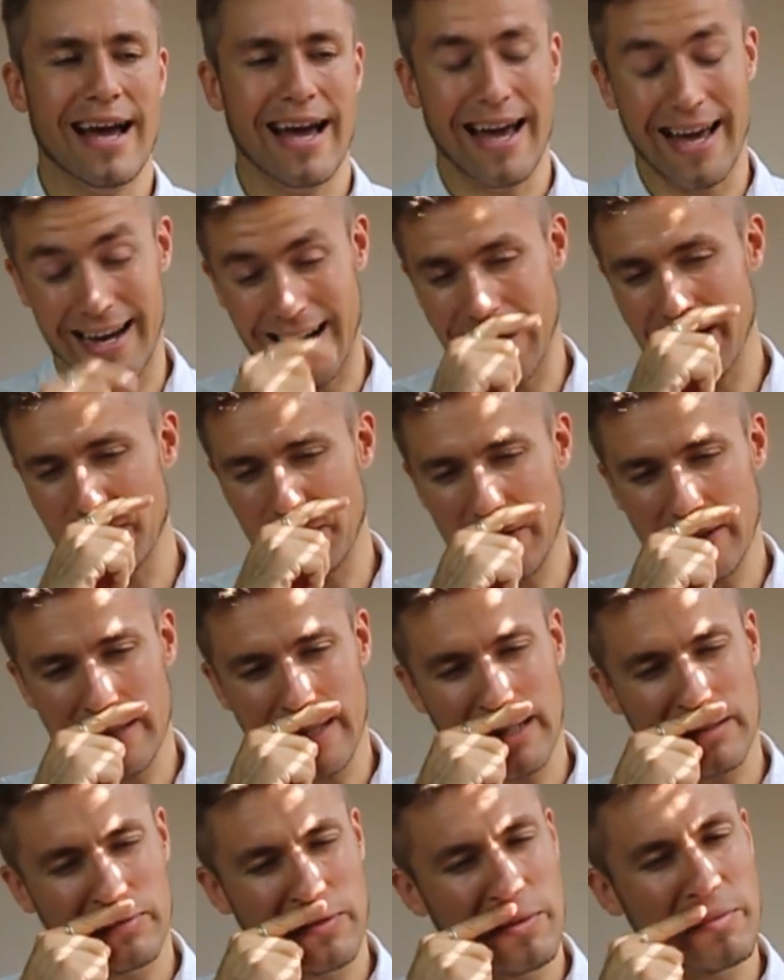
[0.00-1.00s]
And I think
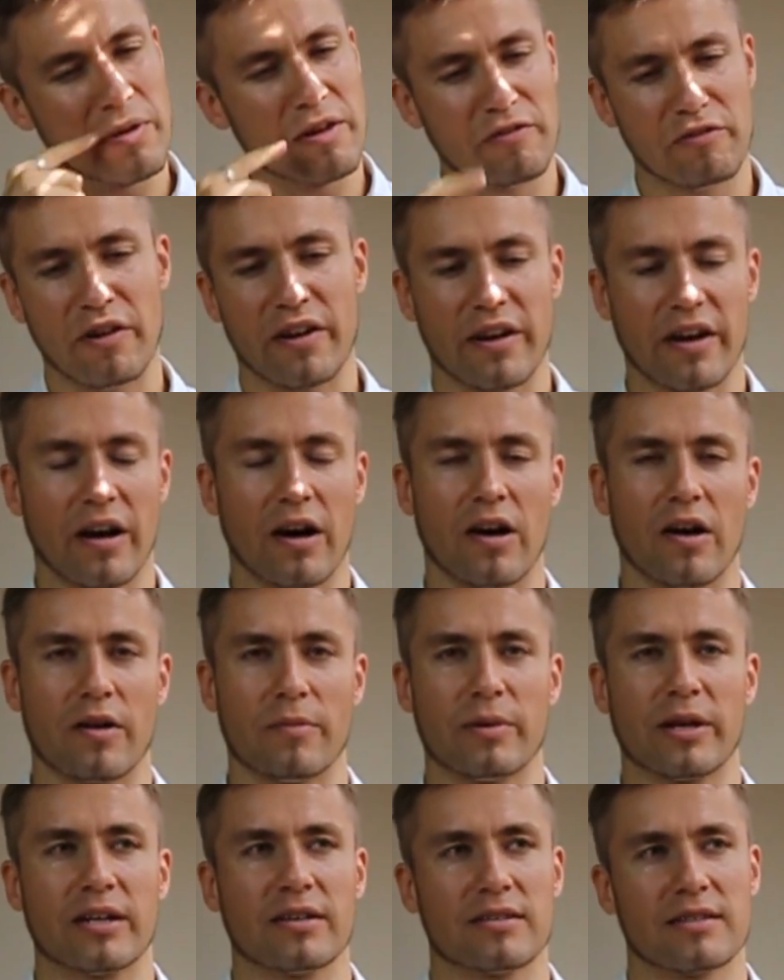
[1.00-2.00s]
that will be very
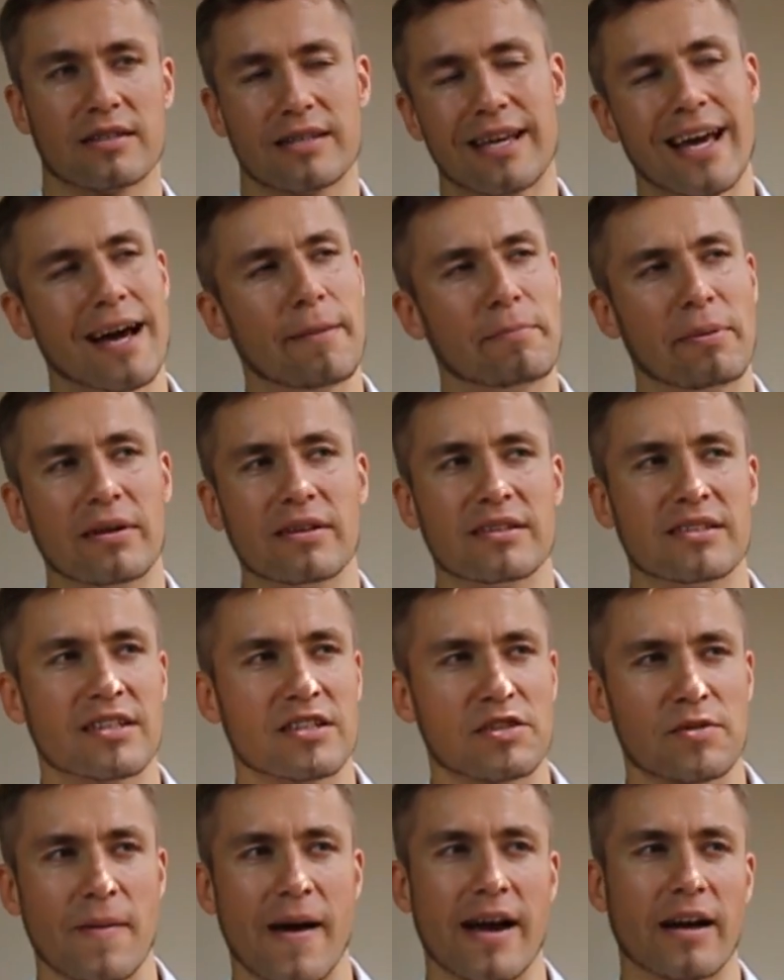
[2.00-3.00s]
hard, because yeah, Paris
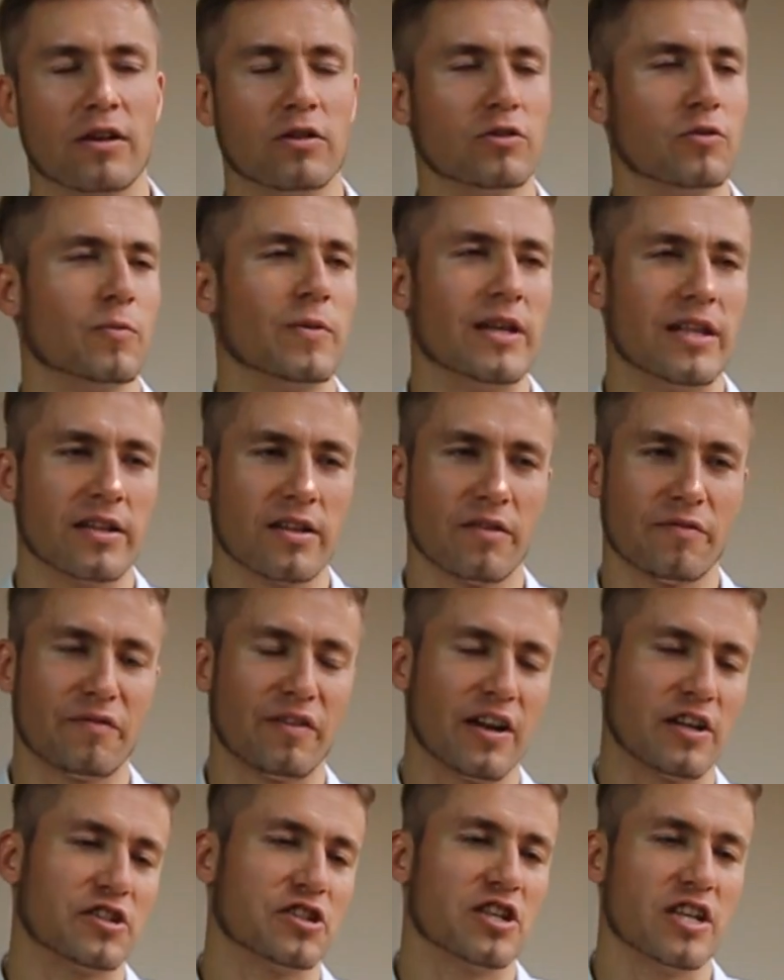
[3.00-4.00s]
Saint-Germain could win the
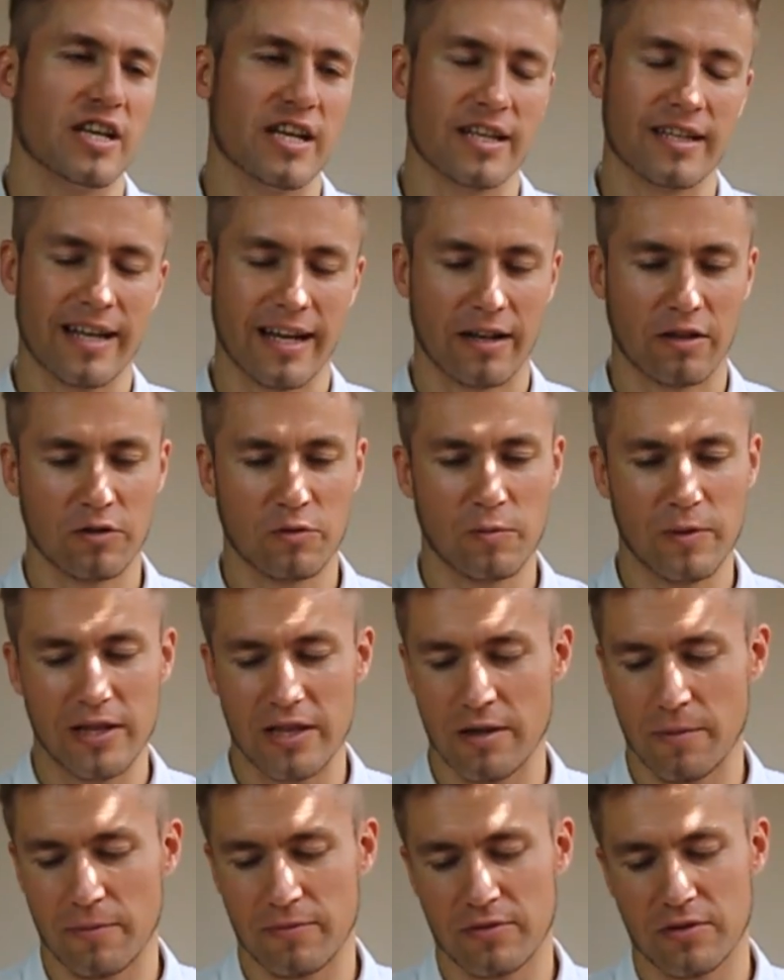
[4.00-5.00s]
French League, they could
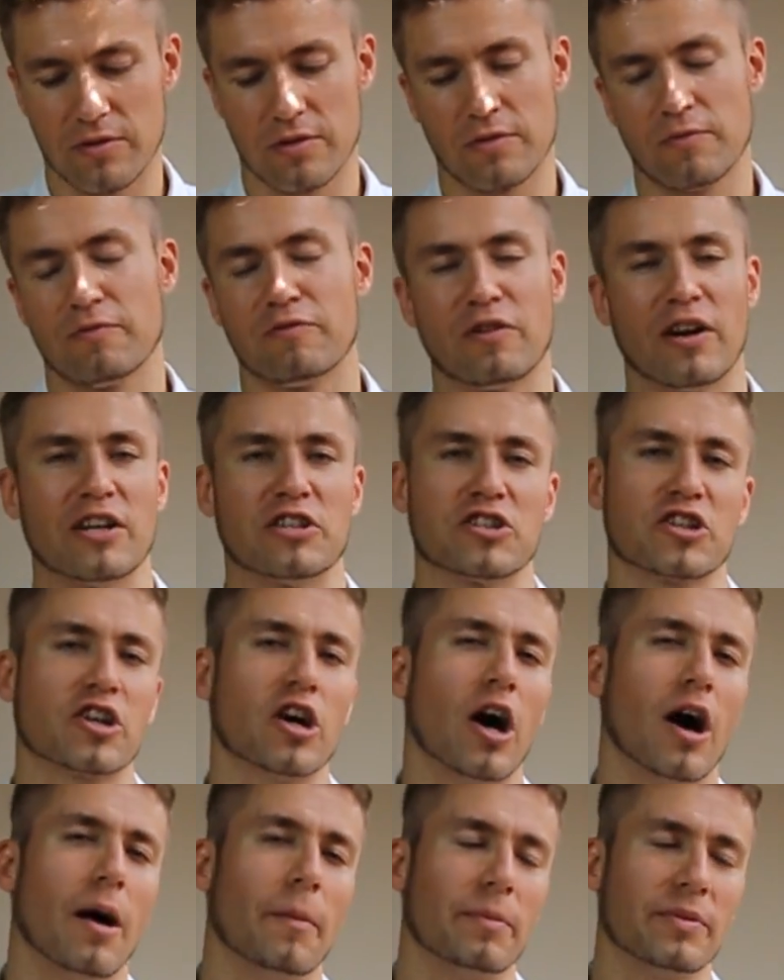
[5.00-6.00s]
win the French
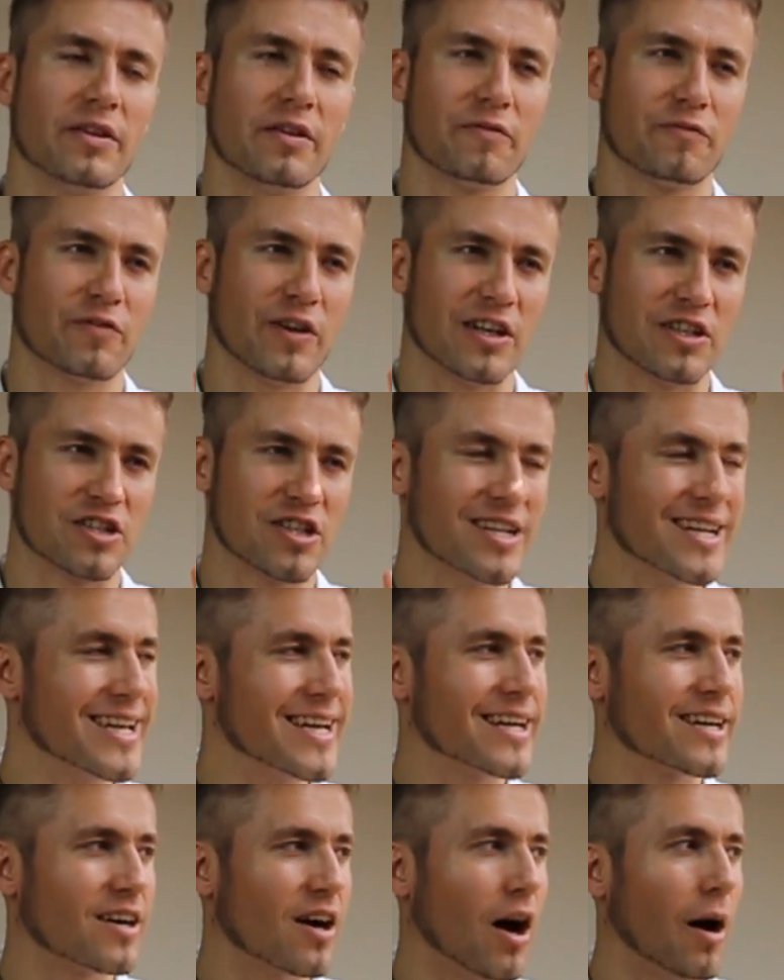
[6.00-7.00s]
Cup, the French
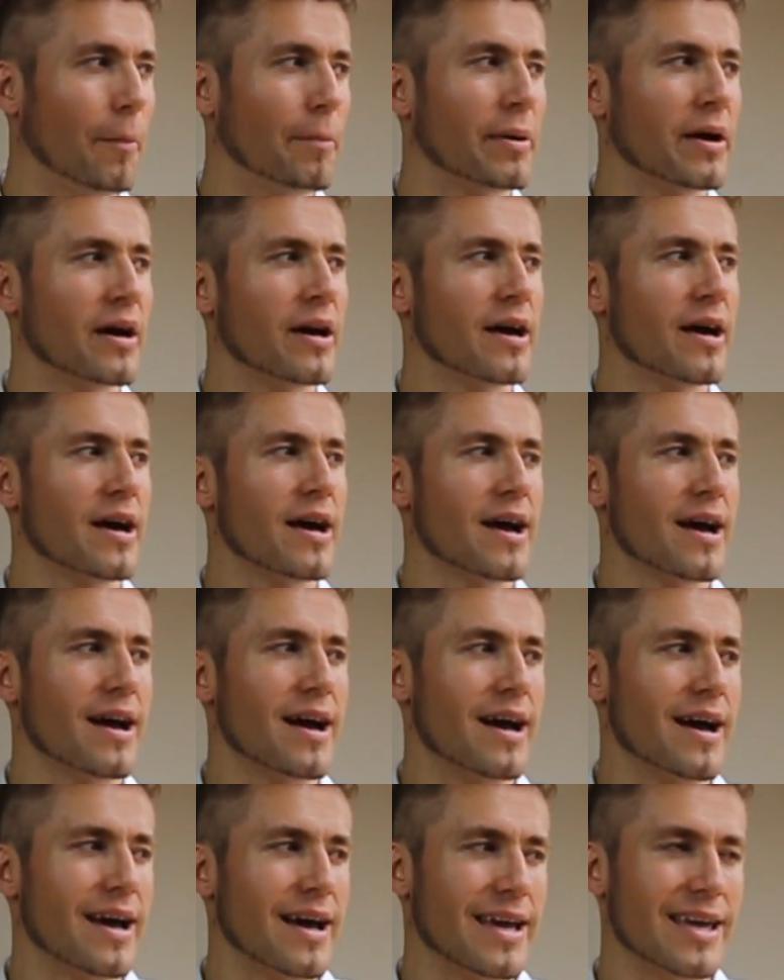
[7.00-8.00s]
League Cup,
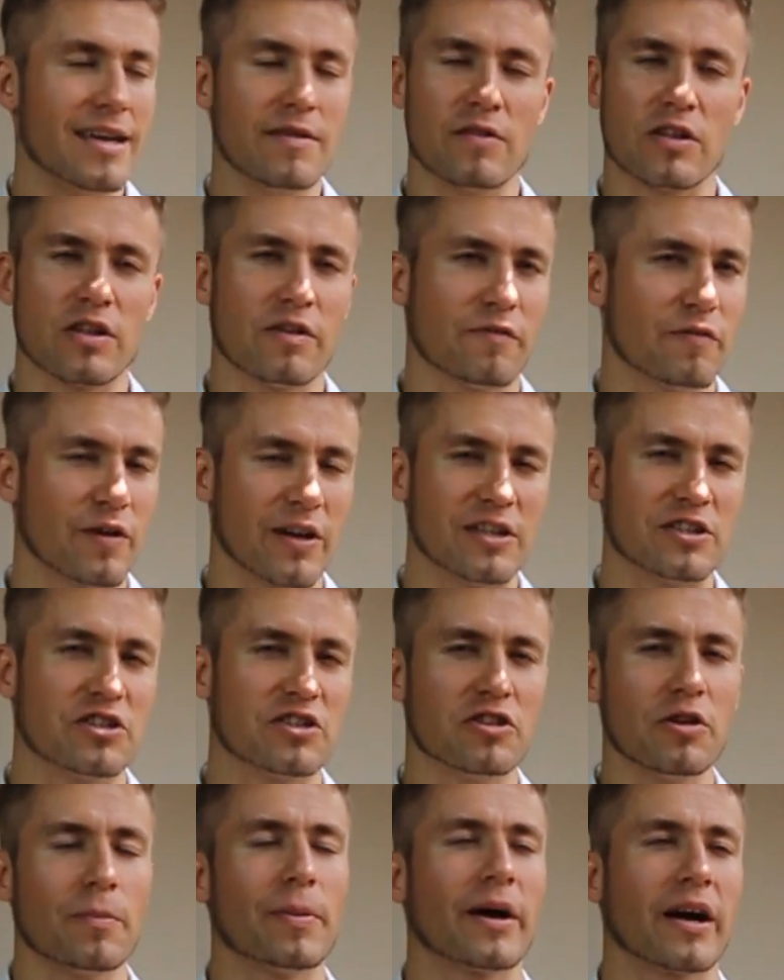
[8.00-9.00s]
even the French
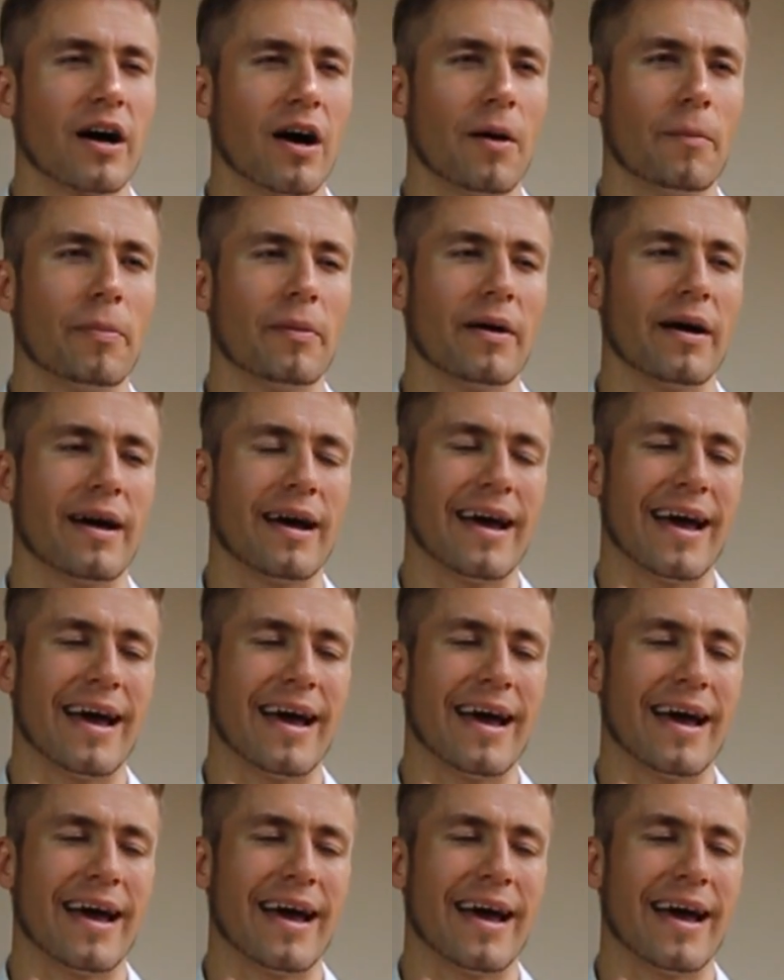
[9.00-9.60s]
Super Cup,